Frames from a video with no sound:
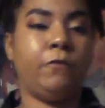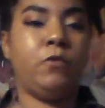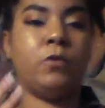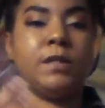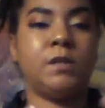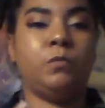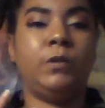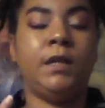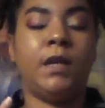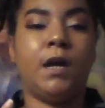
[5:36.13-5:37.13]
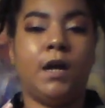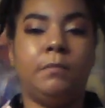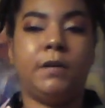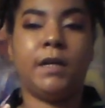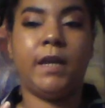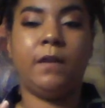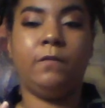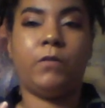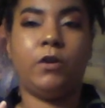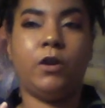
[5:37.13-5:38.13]
Of course, we
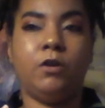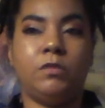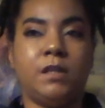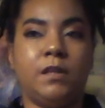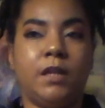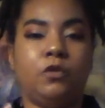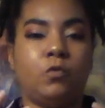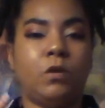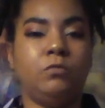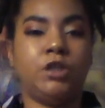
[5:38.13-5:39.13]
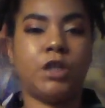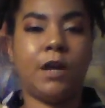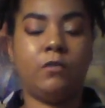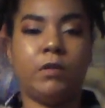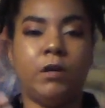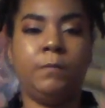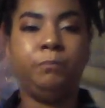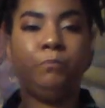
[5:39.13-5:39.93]
connect Virgo to the throat chakra,